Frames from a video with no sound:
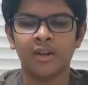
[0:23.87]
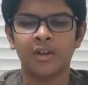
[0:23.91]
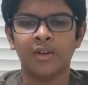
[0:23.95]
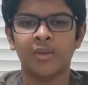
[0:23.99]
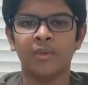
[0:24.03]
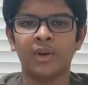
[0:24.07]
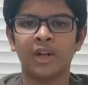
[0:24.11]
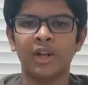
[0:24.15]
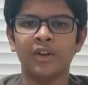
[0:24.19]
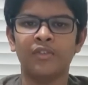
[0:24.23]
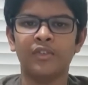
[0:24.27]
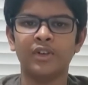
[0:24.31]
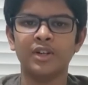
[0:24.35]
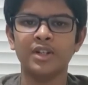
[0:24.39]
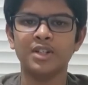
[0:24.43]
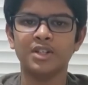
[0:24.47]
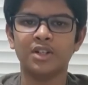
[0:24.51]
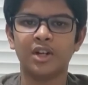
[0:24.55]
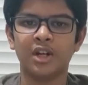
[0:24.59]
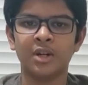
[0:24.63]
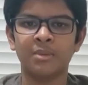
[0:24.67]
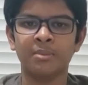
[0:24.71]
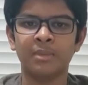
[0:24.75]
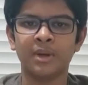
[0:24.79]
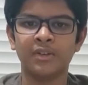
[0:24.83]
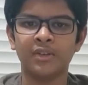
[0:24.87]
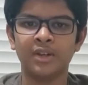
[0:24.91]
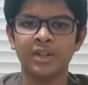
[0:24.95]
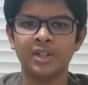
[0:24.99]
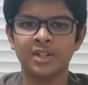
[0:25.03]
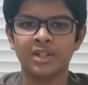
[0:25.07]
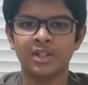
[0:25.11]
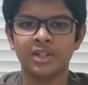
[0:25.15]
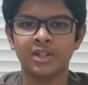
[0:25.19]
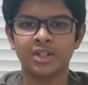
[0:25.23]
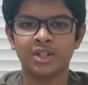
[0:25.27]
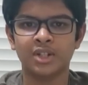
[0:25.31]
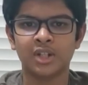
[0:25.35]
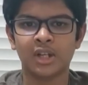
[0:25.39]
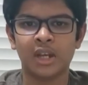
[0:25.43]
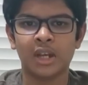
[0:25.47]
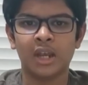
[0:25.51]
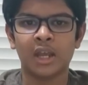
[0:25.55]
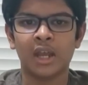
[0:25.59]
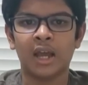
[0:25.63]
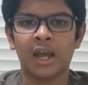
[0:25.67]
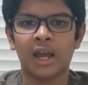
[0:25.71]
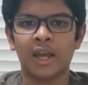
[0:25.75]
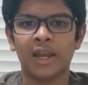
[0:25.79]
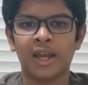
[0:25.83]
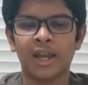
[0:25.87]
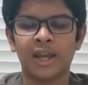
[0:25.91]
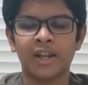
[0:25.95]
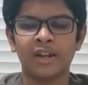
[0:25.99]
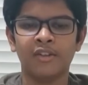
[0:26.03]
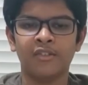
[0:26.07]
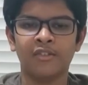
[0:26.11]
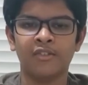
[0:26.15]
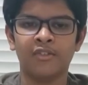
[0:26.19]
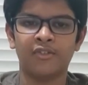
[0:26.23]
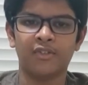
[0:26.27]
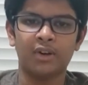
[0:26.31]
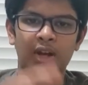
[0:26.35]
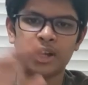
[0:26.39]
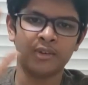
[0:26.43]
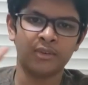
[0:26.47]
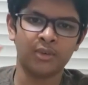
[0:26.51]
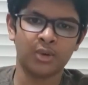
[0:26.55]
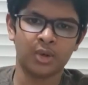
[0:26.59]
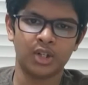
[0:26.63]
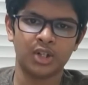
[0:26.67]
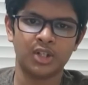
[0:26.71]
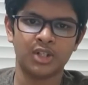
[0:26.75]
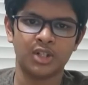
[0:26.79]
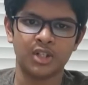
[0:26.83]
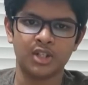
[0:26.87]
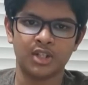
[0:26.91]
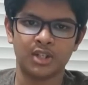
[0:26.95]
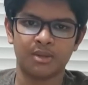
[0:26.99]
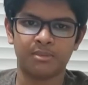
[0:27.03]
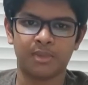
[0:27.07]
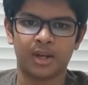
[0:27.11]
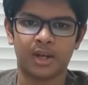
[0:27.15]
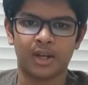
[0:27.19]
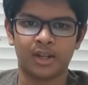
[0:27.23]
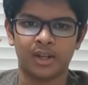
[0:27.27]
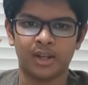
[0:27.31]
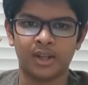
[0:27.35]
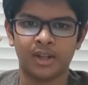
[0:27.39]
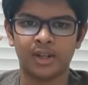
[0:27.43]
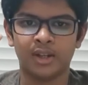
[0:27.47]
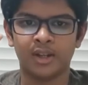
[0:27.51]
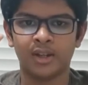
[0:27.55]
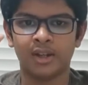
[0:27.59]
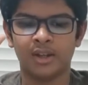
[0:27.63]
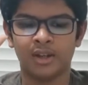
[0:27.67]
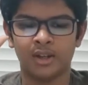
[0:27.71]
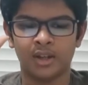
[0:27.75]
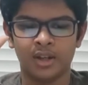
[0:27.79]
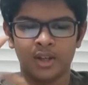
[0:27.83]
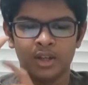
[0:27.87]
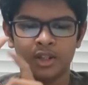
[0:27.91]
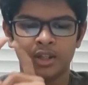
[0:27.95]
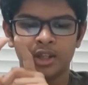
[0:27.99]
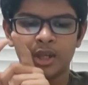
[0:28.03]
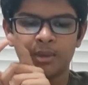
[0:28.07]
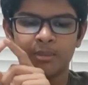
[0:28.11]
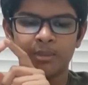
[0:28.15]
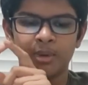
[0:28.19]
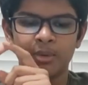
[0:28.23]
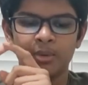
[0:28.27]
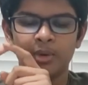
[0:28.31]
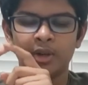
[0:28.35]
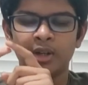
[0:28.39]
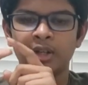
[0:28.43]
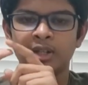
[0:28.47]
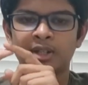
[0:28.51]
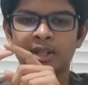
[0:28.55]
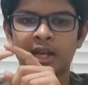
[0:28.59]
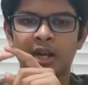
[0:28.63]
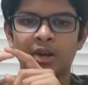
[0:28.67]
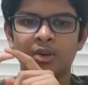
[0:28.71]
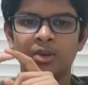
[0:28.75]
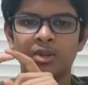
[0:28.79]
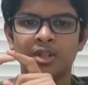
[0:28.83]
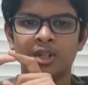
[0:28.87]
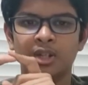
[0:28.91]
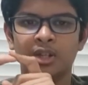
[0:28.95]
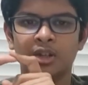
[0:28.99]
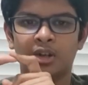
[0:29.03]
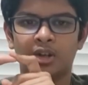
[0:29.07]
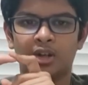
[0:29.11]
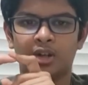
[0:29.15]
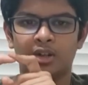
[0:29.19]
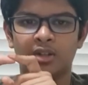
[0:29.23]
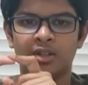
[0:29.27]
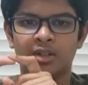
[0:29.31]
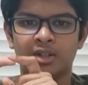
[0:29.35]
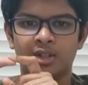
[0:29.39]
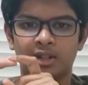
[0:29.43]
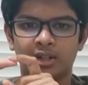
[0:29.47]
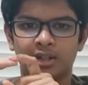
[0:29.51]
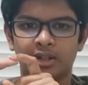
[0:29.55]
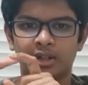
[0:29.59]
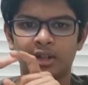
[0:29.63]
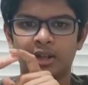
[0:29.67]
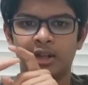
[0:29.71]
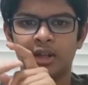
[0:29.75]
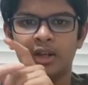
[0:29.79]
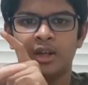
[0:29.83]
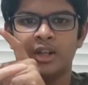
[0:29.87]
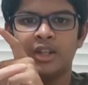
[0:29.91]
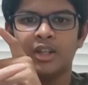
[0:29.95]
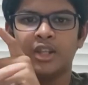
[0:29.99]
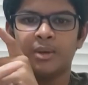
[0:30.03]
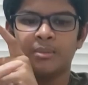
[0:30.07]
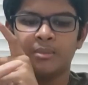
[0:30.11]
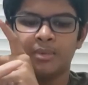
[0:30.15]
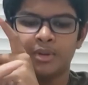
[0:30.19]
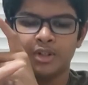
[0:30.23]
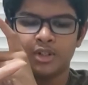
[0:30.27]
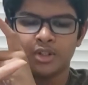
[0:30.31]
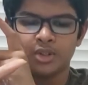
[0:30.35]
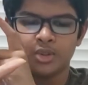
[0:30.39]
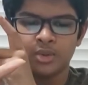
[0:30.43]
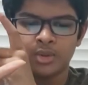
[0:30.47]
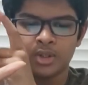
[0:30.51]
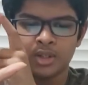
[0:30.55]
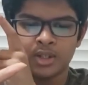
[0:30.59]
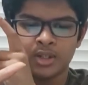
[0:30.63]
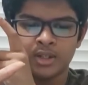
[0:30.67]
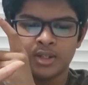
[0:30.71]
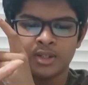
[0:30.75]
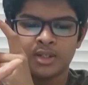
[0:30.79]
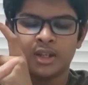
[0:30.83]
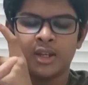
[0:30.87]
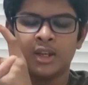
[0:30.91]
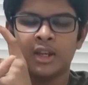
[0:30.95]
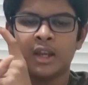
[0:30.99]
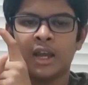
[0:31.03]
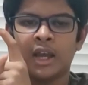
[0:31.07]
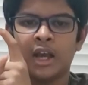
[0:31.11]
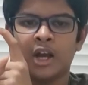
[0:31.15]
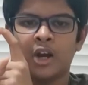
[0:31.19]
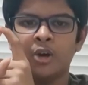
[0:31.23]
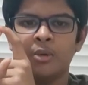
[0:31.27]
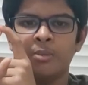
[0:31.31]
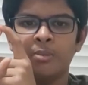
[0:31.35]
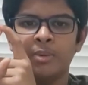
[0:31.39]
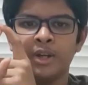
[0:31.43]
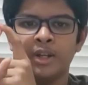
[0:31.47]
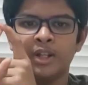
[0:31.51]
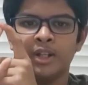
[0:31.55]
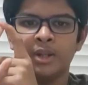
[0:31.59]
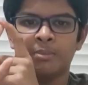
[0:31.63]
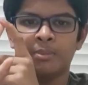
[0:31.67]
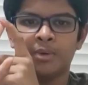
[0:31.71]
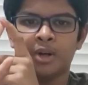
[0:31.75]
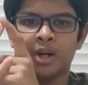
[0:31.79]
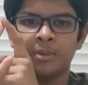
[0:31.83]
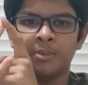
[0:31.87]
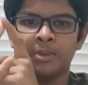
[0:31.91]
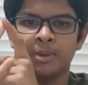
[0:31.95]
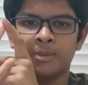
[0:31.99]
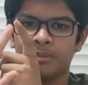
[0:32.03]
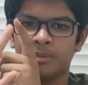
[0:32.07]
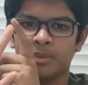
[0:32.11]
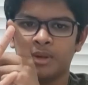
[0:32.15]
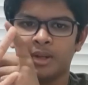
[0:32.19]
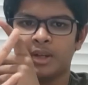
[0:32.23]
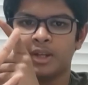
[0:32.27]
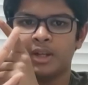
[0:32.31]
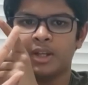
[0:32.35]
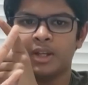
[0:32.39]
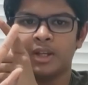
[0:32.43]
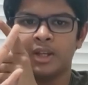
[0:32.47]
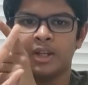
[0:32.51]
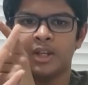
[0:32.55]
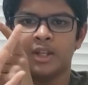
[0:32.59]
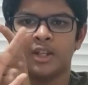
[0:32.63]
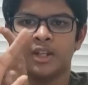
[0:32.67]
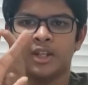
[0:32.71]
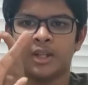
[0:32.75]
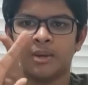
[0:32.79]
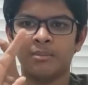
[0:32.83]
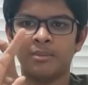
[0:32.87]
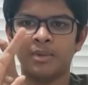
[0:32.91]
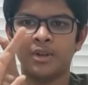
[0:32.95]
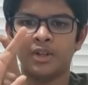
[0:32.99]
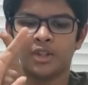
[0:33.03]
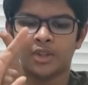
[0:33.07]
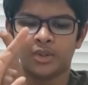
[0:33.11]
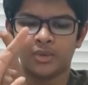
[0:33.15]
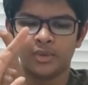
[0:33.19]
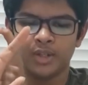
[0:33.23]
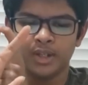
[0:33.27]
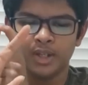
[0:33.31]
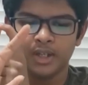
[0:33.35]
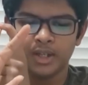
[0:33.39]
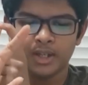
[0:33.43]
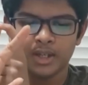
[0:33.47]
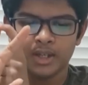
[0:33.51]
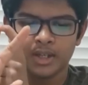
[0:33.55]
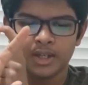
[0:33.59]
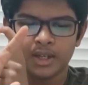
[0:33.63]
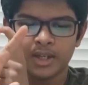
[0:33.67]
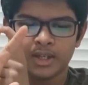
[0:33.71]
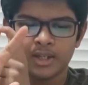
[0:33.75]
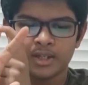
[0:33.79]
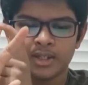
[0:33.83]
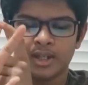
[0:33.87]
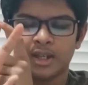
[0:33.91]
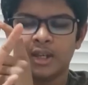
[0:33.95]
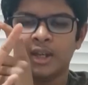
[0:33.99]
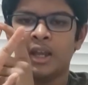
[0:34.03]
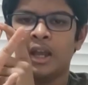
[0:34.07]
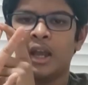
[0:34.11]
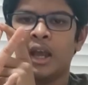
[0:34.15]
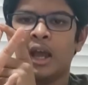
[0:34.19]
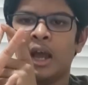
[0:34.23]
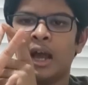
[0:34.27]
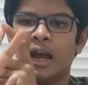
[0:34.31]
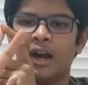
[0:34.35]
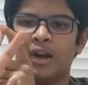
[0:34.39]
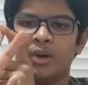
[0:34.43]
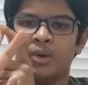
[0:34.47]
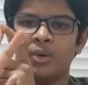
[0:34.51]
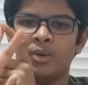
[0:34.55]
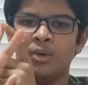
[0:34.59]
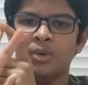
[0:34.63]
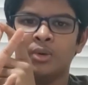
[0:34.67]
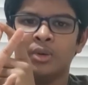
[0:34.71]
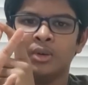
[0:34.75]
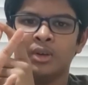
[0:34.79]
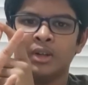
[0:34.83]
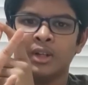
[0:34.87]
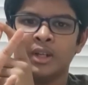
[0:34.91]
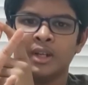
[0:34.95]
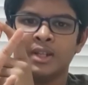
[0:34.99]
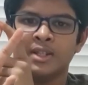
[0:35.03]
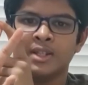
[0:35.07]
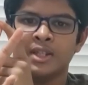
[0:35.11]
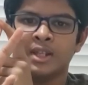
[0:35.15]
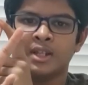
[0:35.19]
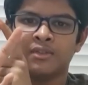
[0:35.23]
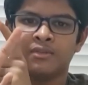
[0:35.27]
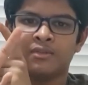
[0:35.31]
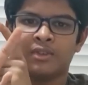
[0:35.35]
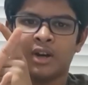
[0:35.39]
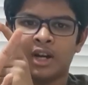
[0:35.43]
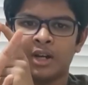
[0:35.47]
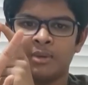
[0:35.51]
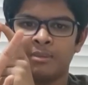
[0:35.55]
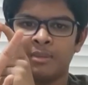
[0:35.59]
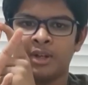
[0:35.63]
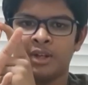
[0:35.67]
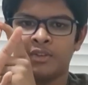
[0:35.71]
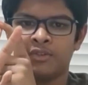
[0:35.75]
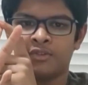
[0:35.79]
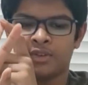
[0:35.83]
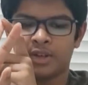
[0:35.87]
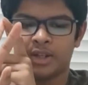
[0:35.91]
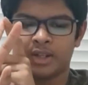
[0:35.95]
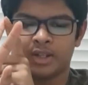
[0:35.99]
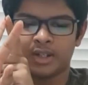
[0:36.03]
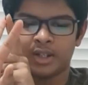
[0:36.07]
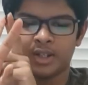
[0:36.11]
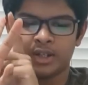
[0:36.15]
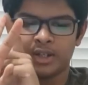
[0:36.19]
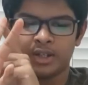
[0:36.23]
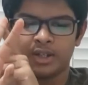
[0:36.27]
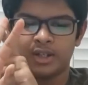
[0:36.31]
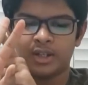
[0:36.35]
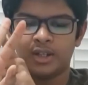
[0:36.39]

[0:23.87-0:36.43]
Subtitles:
When I first started my research, I had 5 questions in mind. Number 1 is, how is it caused? Number 2 is, how big the problem? Number 3 is, how is the environment affected?